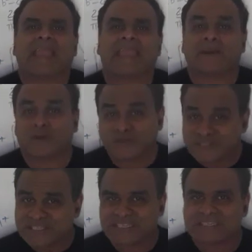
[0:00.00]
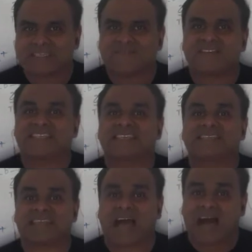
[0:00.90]
a question which
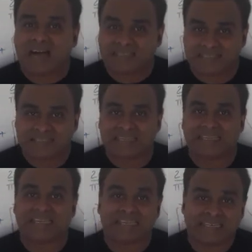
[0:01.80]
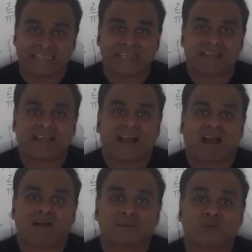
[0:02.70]
is asked in
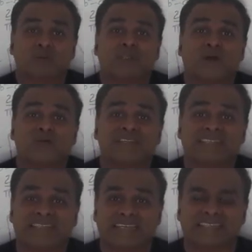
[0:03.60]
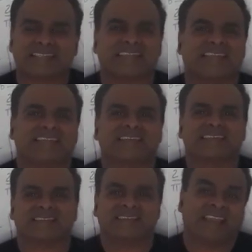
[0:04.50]

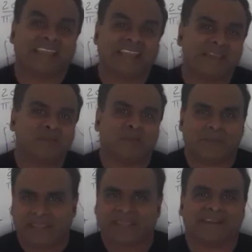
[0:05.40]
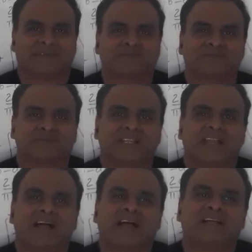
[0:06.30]
2016 JEE Main.
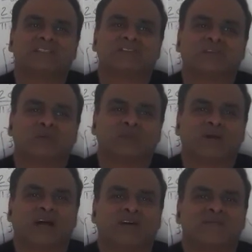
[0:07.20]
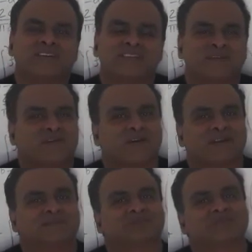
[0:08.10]
So first of
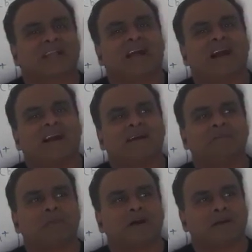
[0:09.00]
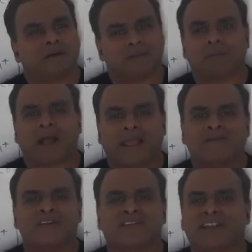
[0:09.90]
all,
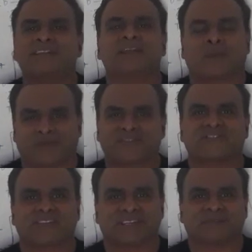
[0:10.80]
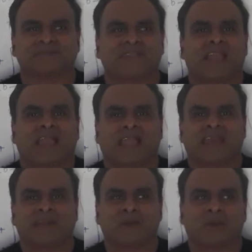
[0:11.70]
I will read the question,
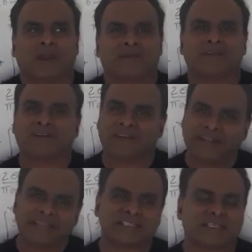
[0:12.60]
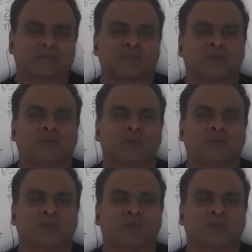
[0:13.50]
and I will read it